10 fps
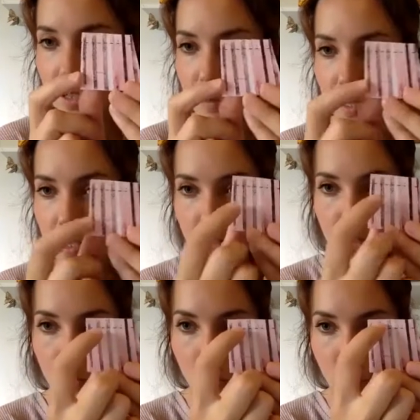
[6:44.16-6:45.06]
going to
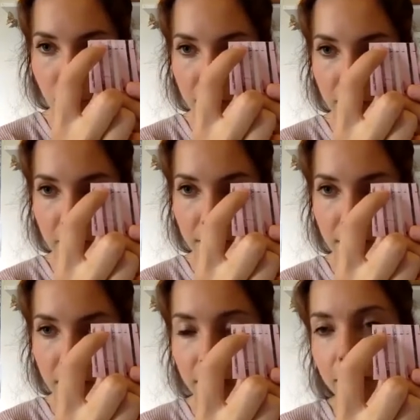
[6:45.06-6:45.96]
score
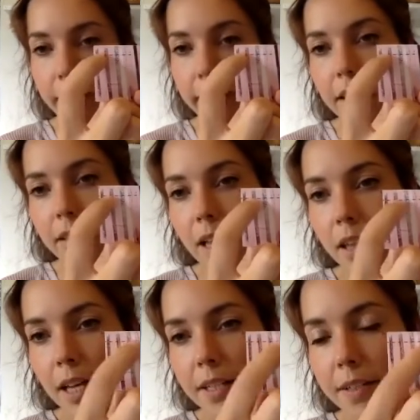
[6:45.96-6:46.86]
right along
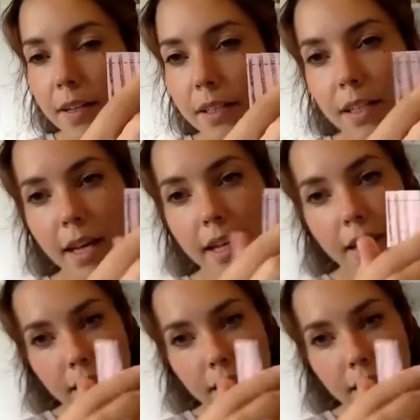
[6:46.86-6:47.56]
that dotted line